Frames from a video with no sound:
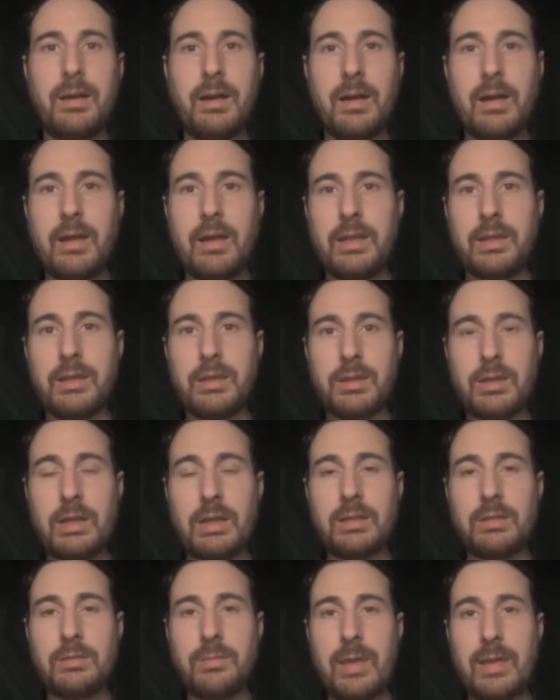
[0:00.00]
I
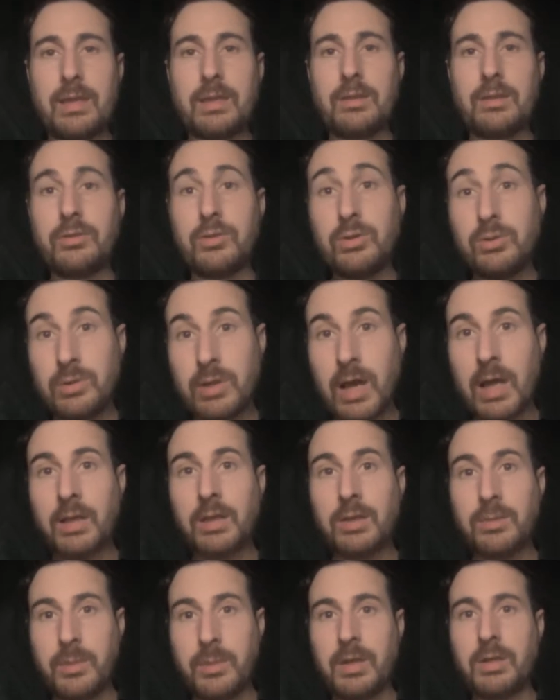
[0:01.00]
thought making this new
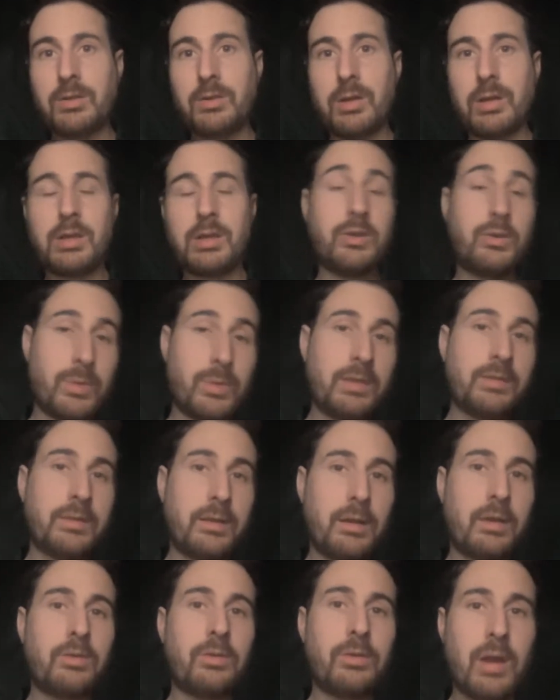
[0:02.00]
documentary, Humans
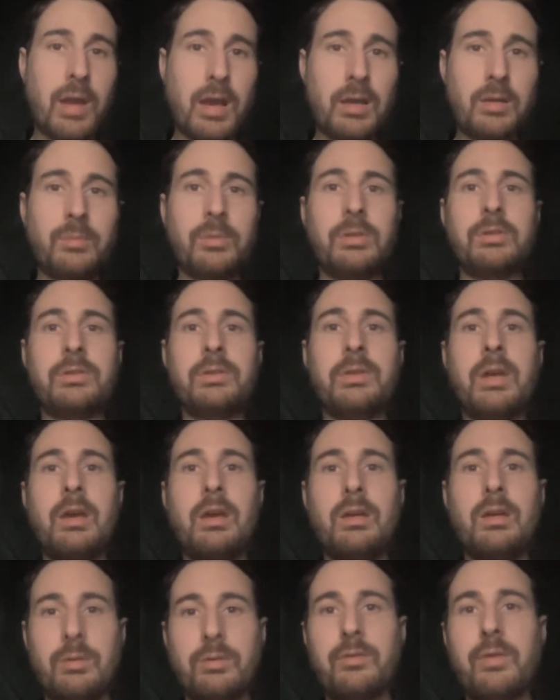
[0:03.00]
and Other Animals,
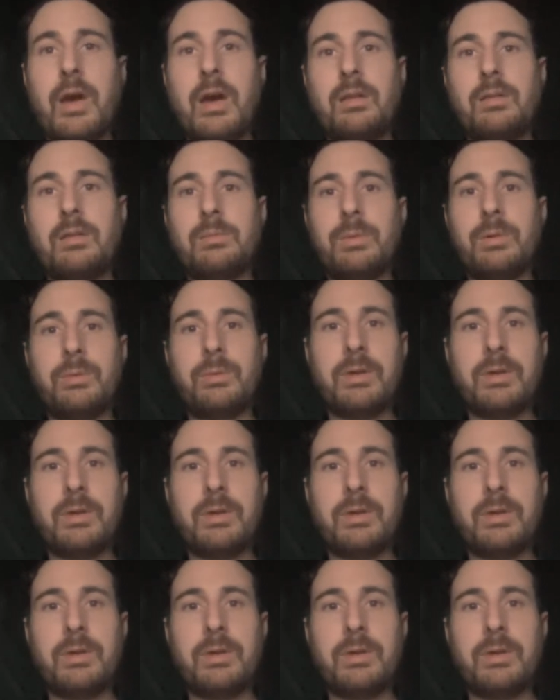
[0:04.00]
was valuable